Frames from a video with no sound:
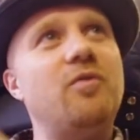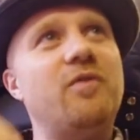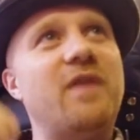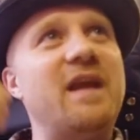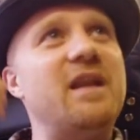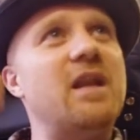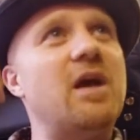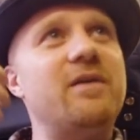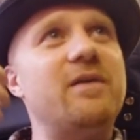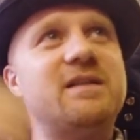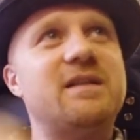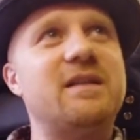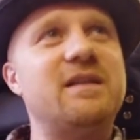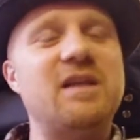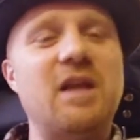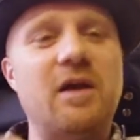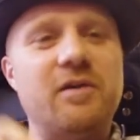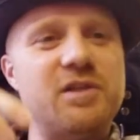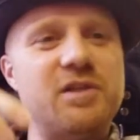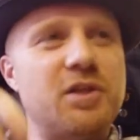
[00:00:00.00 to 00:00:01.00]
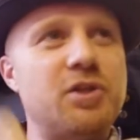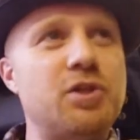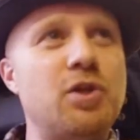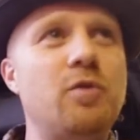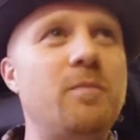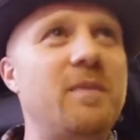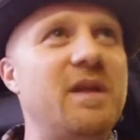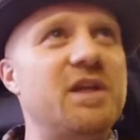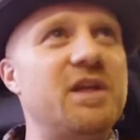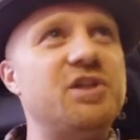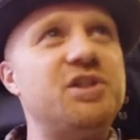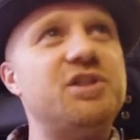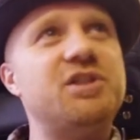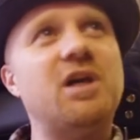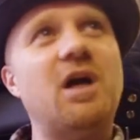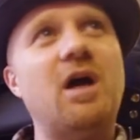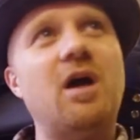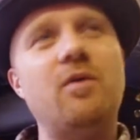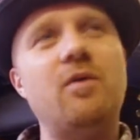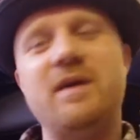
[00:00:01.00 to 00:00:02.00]
They know you know it's a two minute
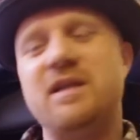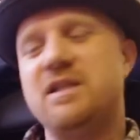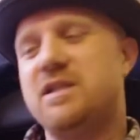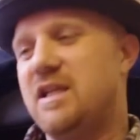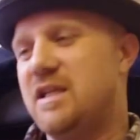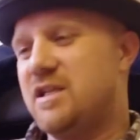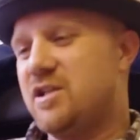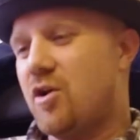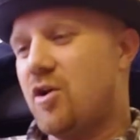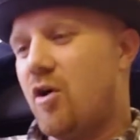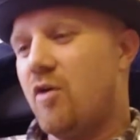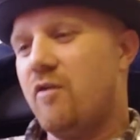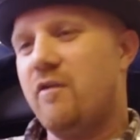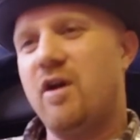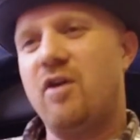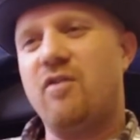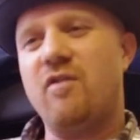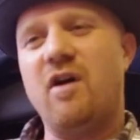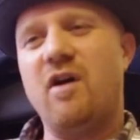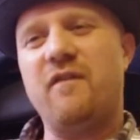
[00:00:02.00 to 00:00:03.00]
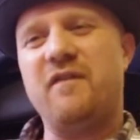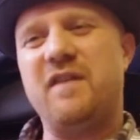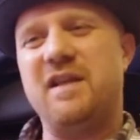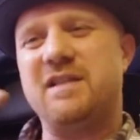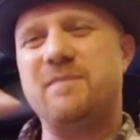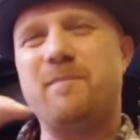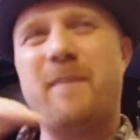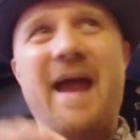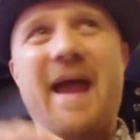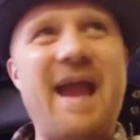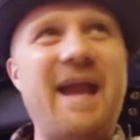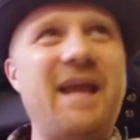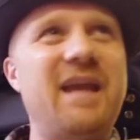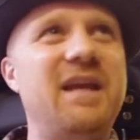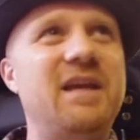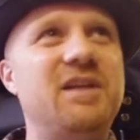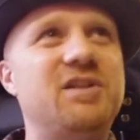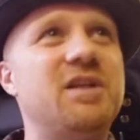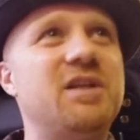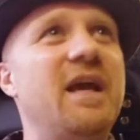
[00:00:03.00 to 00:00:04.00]
show. It's it's choreographed. It's
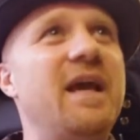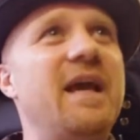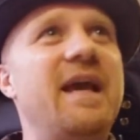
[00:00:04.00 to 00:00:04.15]
packaged.